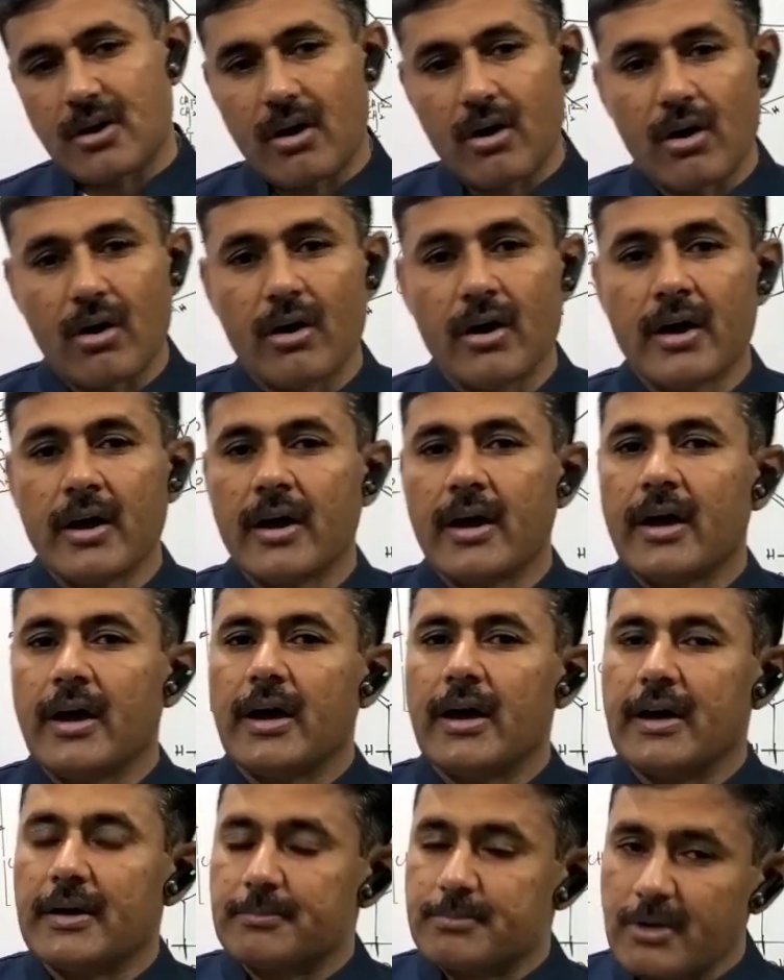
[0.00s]
or
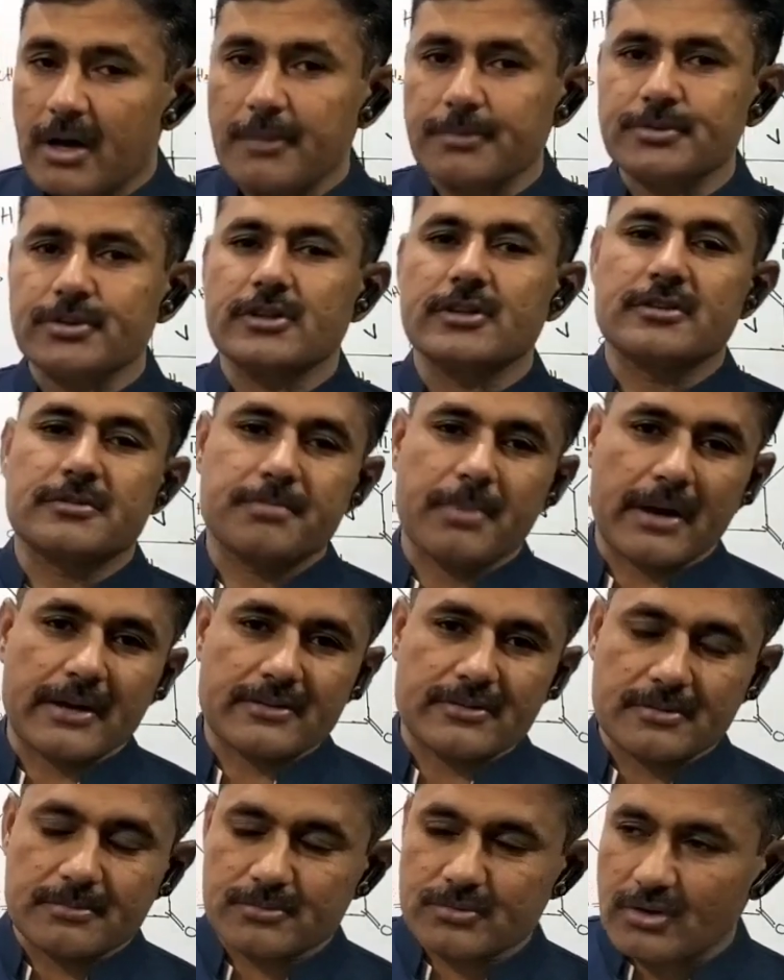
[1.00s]
absorption
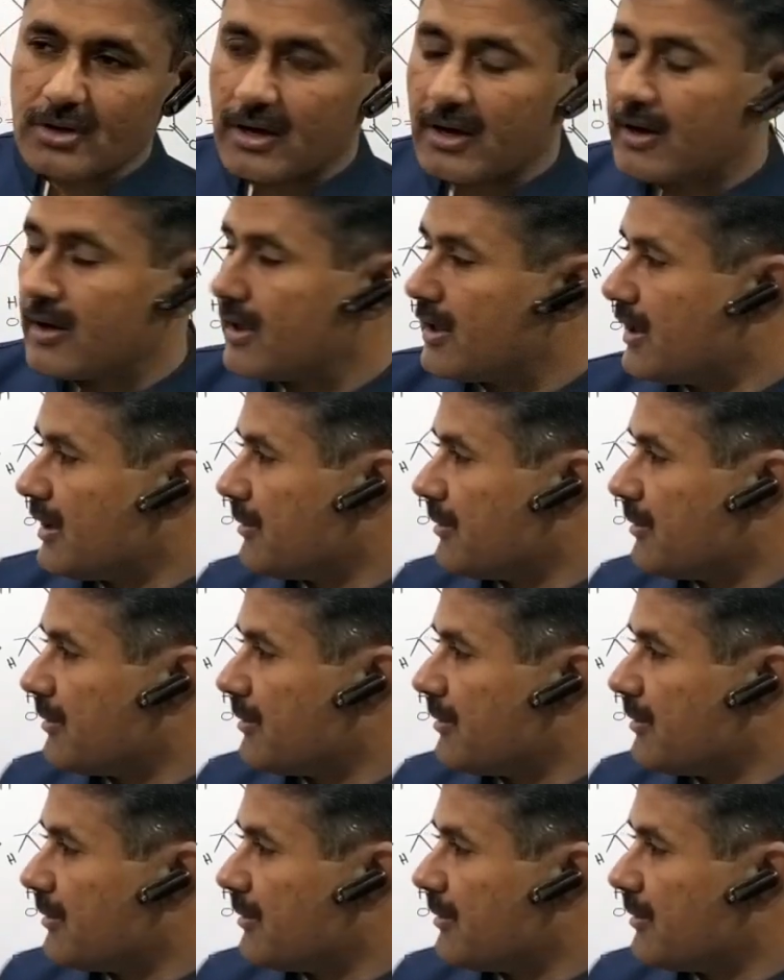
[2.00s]
spectrums are.